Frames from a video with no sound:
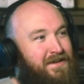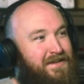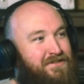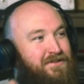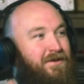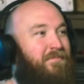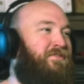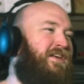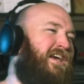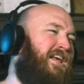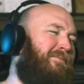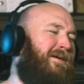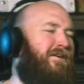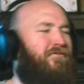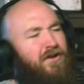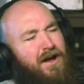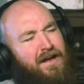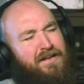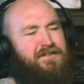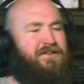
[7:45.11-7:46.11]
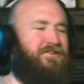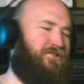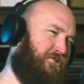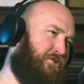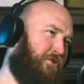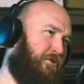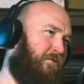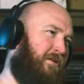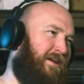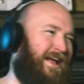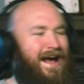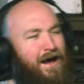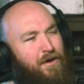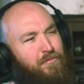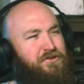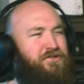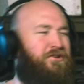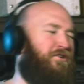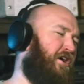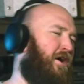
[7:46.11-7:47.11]
So I'm thinking about writing a story. How
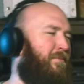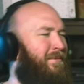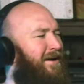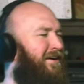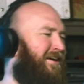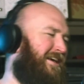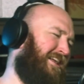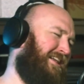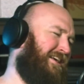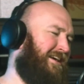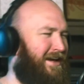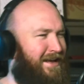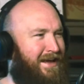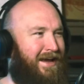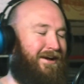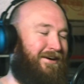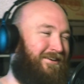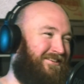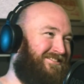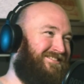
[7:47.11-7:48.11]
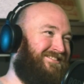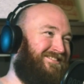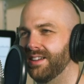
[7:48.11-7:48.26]
would you go about killing a cow?